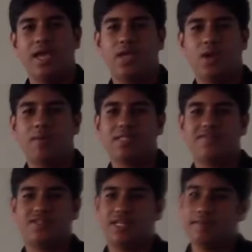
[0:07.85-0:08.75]
You all must
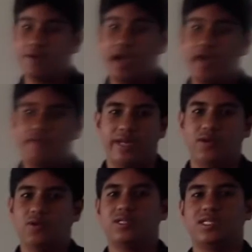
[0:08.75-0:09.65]
have seen prior
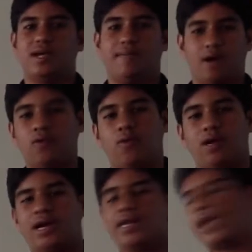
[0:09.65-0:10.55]
videos about
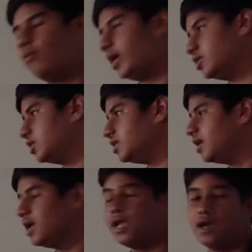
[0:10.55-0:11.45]
quadratic equations.
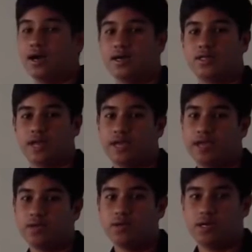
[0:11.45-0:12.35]
Today
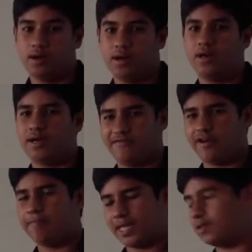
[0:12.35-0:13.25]
you'll learn a
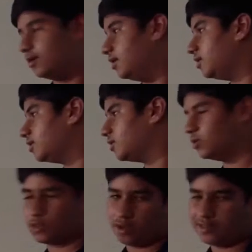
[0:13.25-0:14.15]
different method to
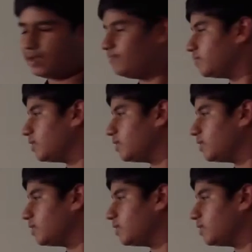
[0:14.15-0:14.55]
solve them.